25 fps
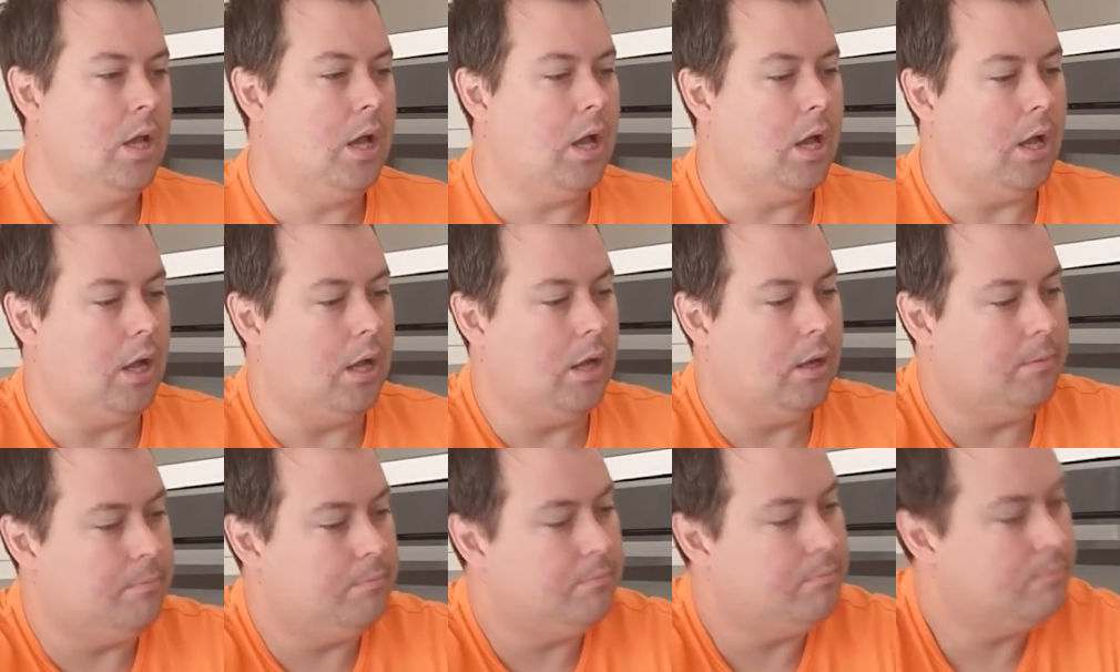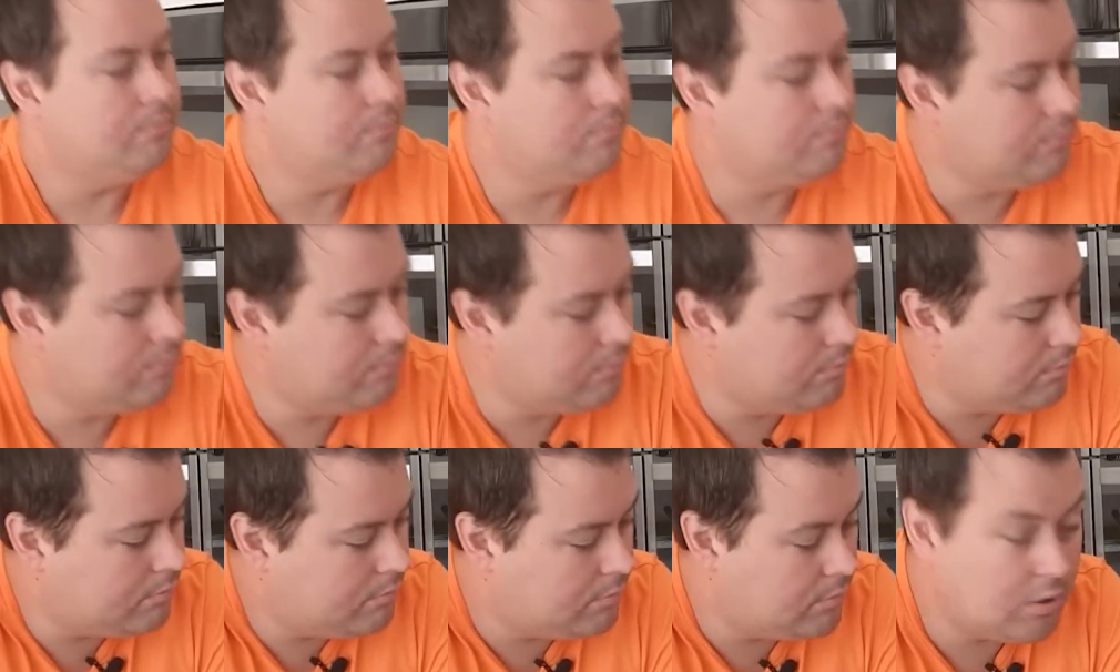Um,
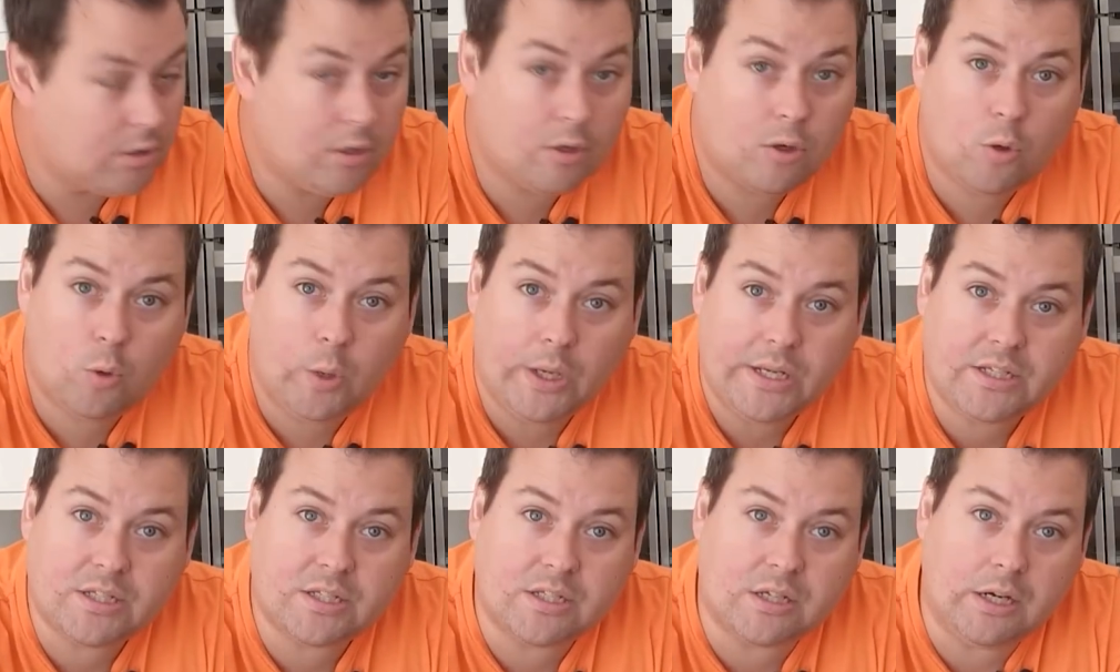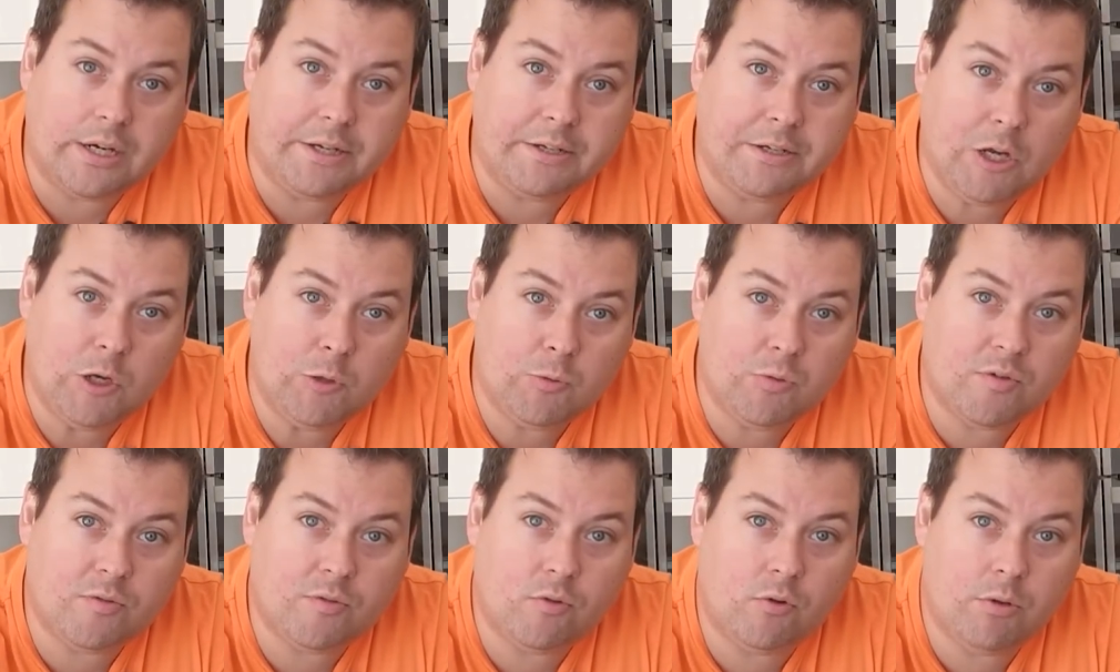quick side note
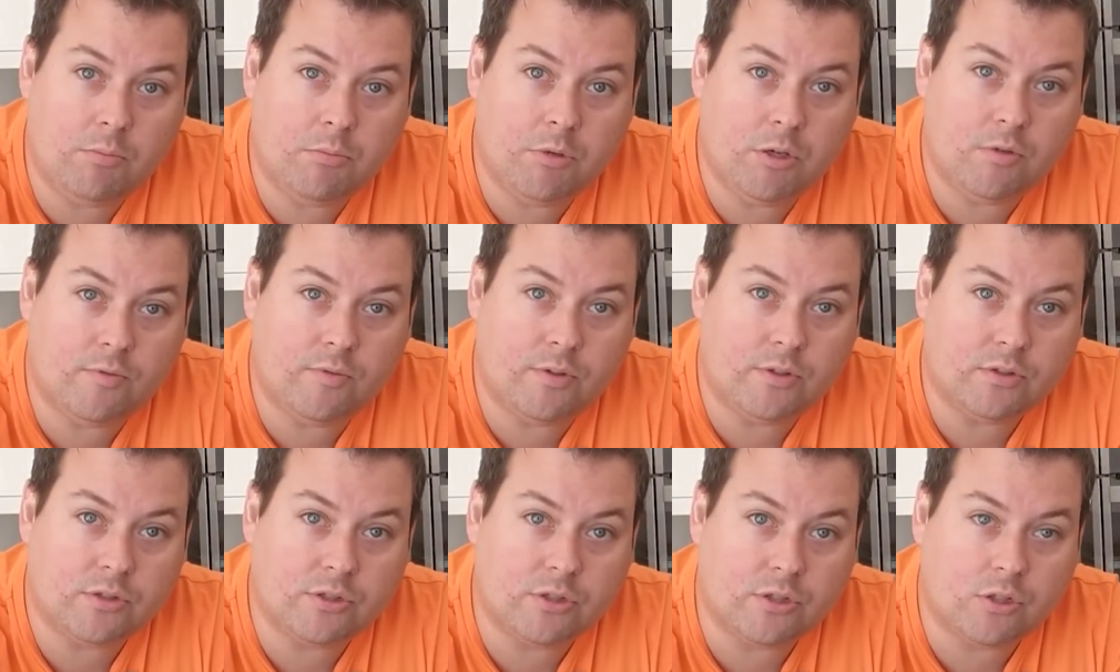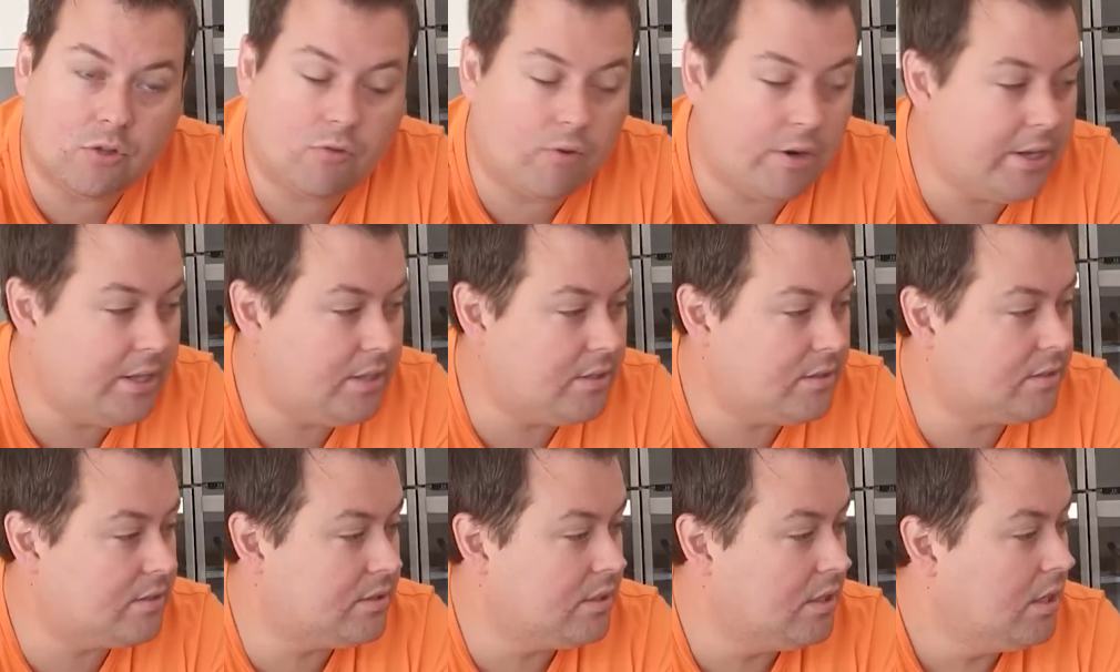before we move on to the
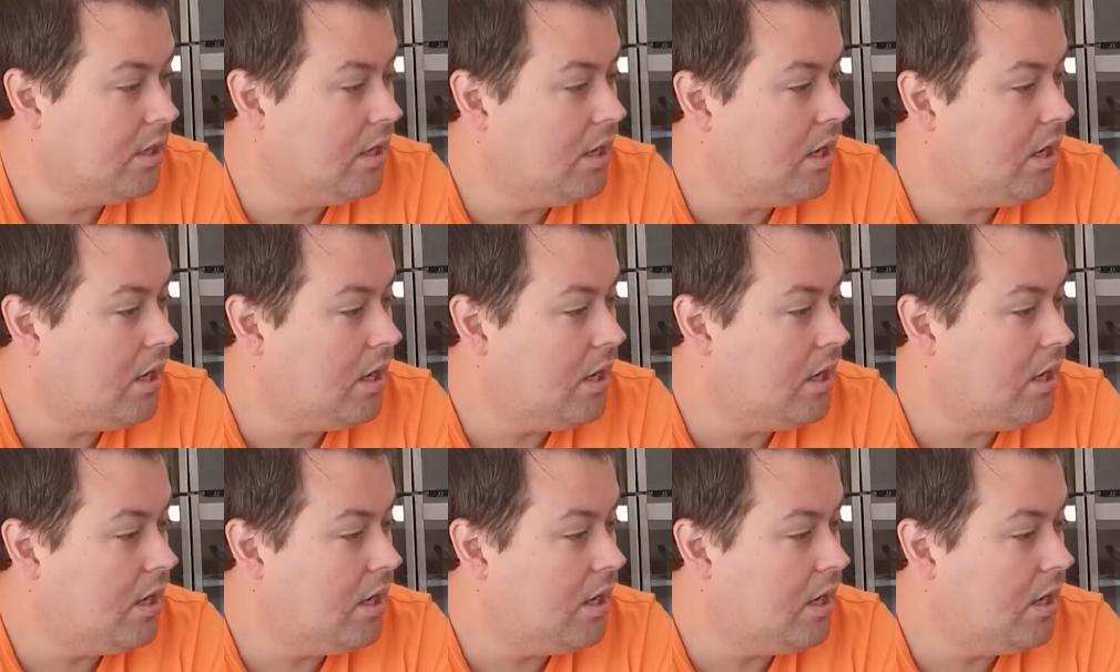credits.